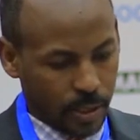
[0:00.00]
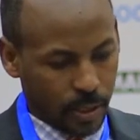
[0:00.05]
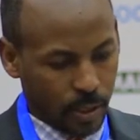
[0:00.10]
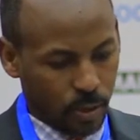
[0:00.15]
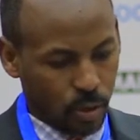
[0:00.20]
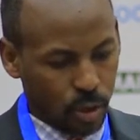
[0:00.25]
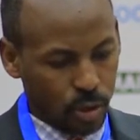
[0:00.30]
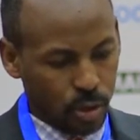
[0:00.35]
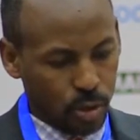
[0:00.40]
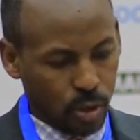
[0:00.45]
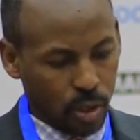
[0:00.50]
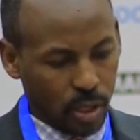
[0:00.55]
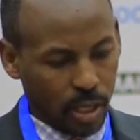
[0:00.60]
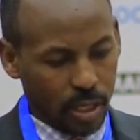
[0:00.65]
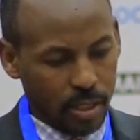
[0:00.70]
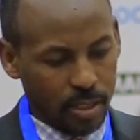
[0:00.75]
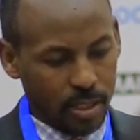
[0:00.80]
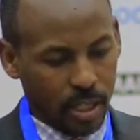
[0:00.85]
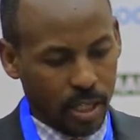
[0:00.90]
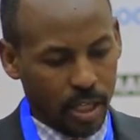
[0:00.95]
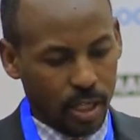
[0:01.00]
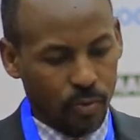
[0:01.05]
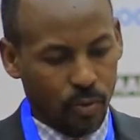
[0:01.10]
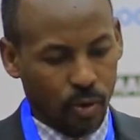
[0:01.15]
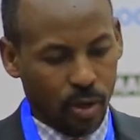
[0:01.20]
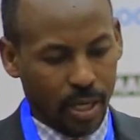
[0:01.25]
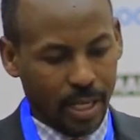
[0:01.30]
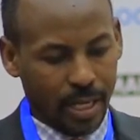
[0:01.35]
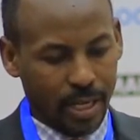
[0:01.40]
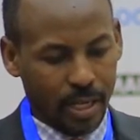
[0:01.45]
control and the need
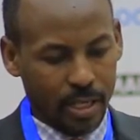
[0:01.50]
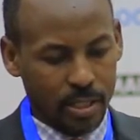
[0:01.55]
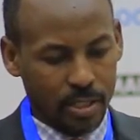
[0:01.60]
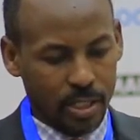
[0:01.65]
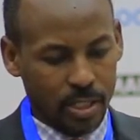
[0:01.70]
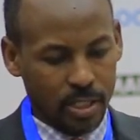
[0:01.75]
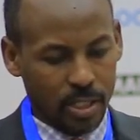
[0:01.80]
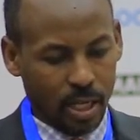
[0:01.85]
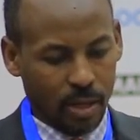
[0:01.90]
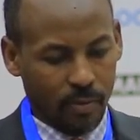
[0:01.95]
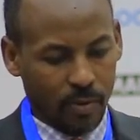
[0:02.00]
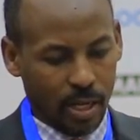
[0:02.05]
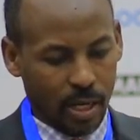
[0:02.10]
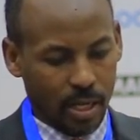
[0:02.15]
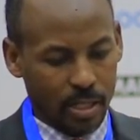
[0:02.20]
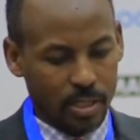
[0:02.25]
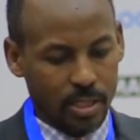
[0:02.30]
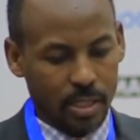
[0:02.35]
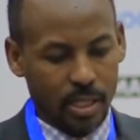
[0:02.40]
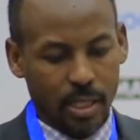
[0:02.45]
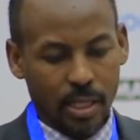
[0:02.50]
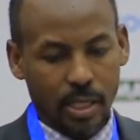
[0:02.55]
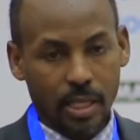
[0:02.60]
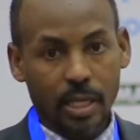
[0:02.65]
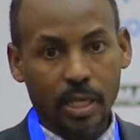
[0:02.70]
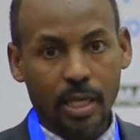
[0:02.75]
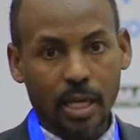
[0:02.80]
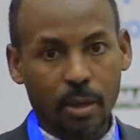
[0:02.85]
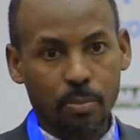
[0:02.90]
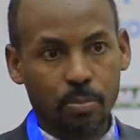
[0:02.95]
for enhanced surveillance
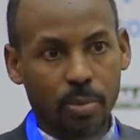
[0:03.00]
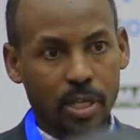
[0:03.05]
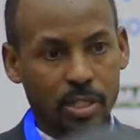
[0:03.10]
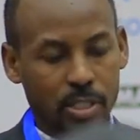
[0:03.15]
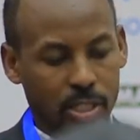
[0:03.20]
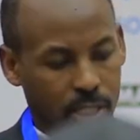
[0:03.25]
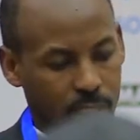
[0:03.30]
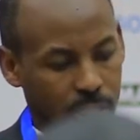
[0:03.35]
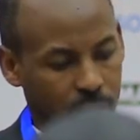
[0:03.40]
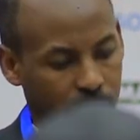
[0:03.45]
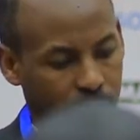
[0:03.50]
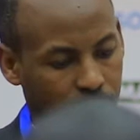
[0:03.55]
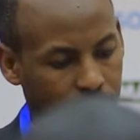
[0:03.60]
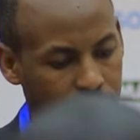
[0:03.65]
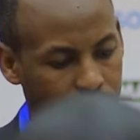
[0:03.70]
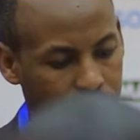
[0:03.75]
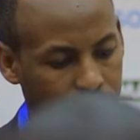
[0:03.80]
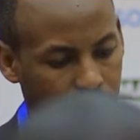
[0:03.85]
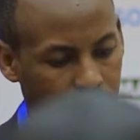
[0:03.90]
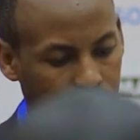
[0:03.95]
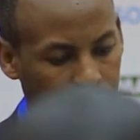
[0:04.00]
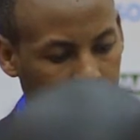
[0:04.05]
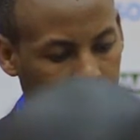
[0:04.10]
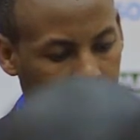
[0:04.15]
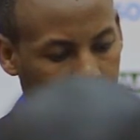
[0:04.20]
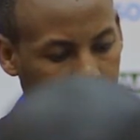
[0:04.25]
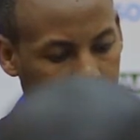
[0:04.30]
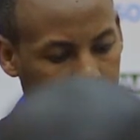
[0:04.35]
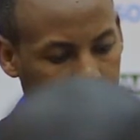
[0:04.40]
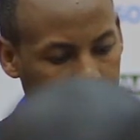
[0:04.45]
capacity at
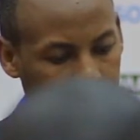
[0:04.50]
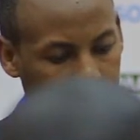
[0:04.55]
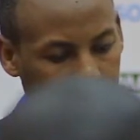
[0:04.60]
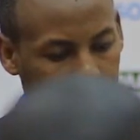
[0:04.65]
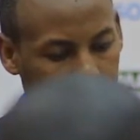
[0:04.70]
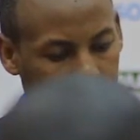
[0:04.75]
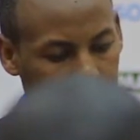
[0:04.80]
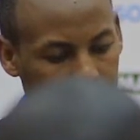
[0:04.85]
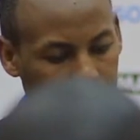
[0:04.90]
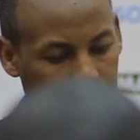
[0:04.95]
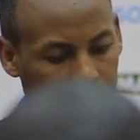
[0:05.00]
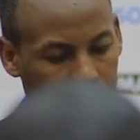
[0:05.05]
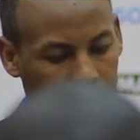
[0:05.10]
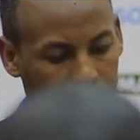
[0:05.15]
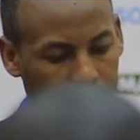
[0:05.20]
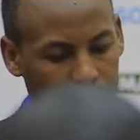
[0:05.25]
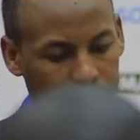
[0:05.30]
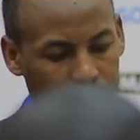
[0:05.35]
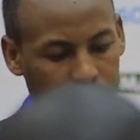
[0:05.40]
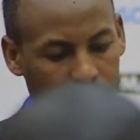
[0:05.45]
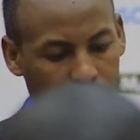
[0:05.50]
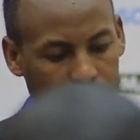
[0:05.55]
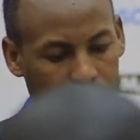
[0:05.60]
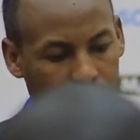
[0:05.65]
national and international levels.